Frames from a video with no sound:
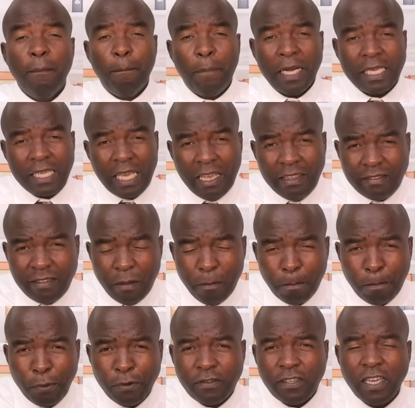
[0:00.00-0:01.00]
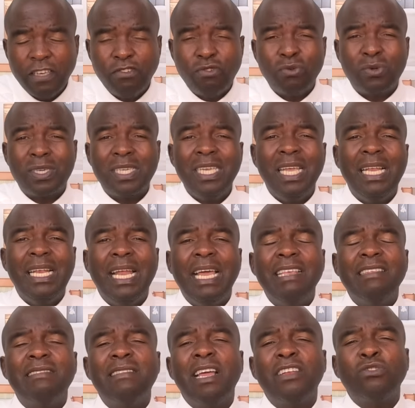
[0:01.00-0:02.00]
But it's important to
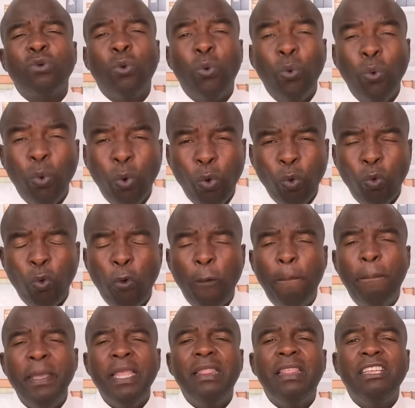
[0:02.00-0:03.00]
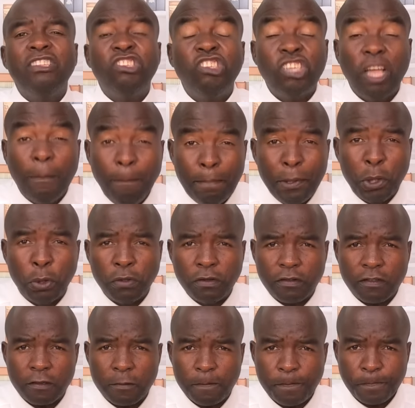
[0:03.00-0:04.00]
realize that who will be the
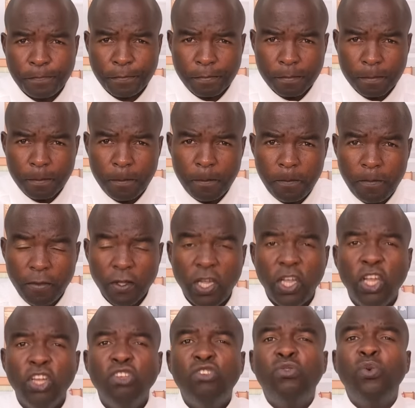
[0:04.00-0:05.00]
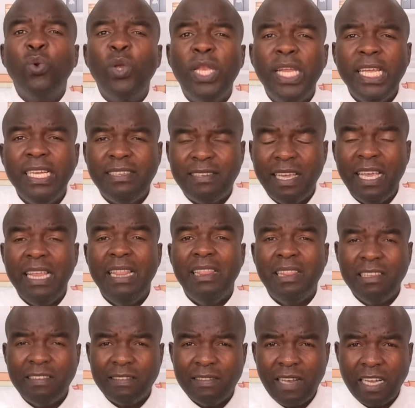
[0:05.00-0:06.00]
champions to lead in
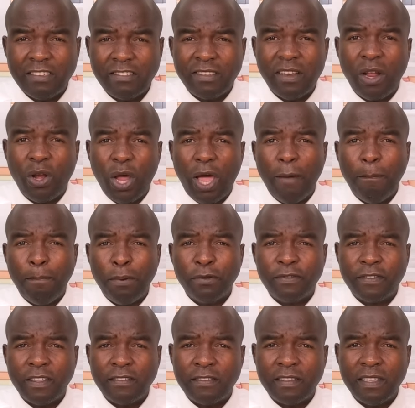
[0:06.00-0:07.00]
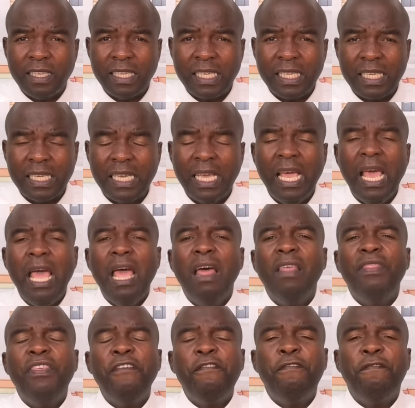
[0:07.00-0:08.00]
this national apostasy.
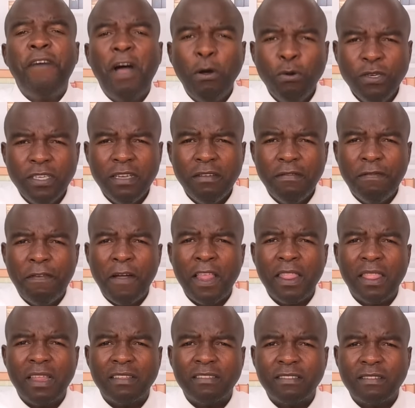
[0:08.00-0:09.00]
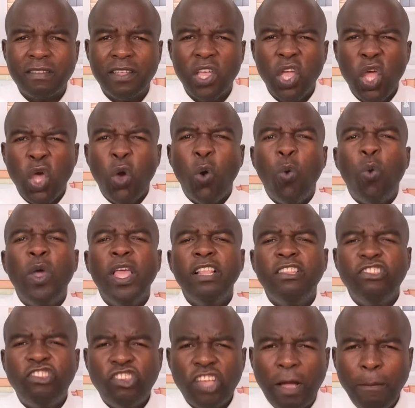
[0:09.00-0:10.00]
The founding fathers were
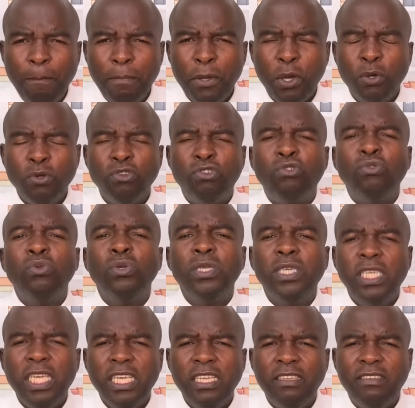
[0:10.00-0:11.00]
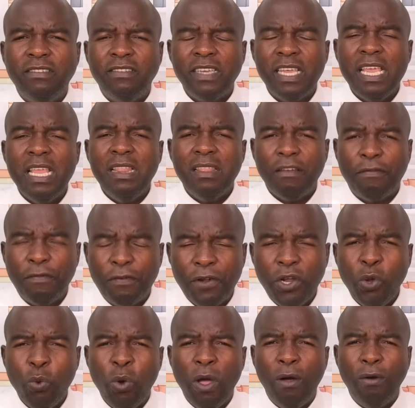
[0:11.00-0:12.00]
championed to lead in the
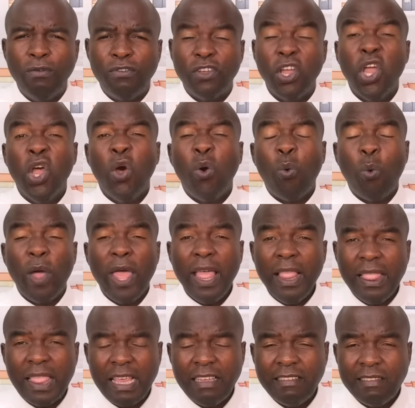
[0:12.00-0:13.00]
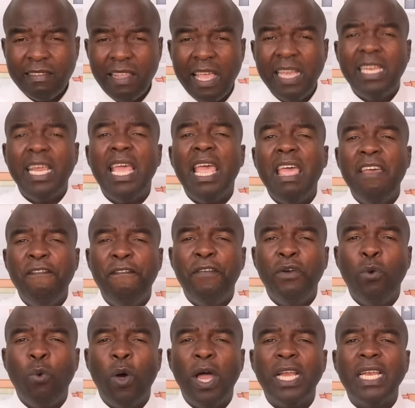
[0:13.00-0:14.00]
free world, where they said
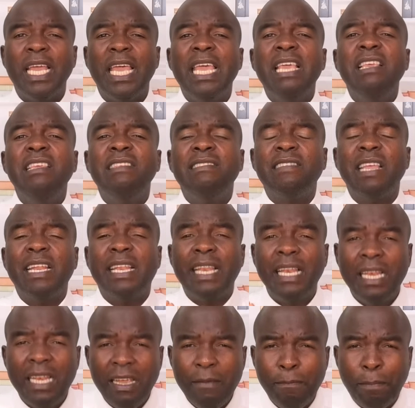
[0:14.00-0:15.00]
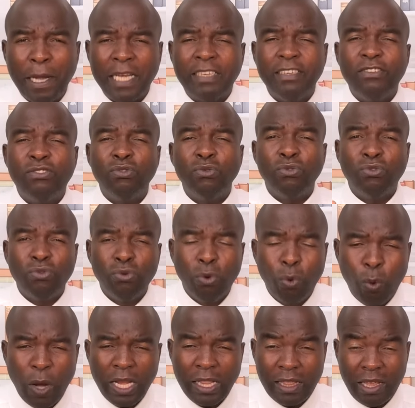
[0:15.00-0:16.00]
everyone is at liberty to do
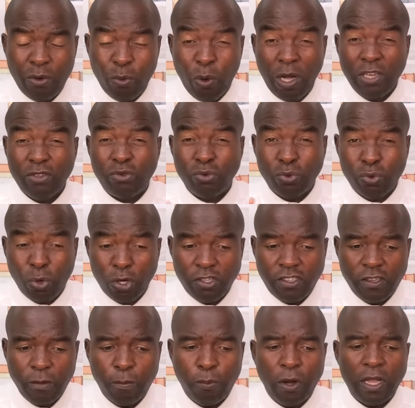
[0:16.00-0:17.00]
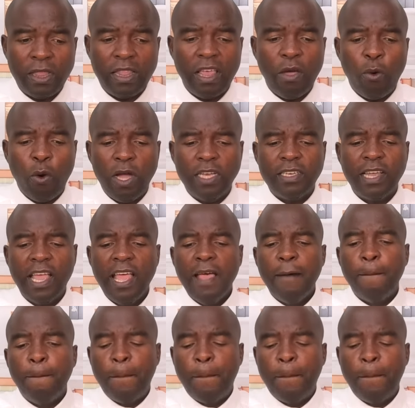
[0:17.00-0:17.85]
what they want, to worship what they want.